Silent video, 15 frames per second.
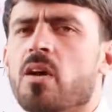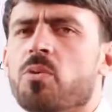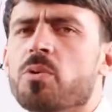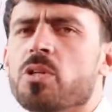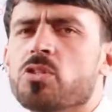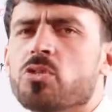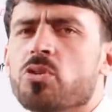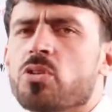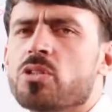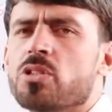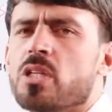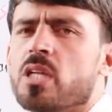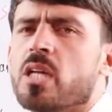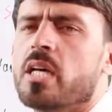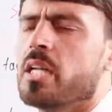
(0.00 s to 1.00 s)
we
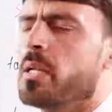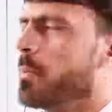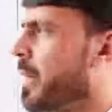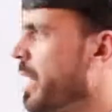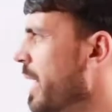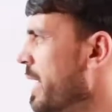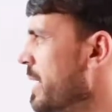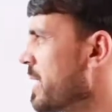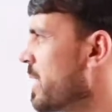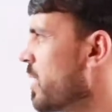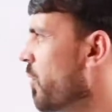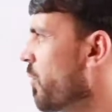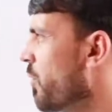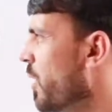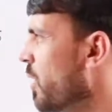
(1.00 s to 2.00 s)
should replace
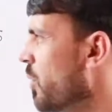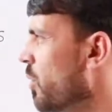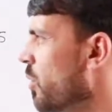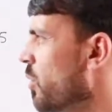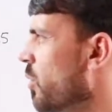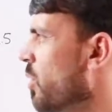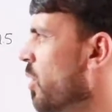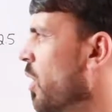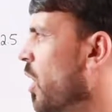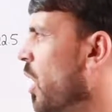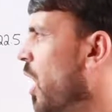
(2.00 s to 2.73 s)
the value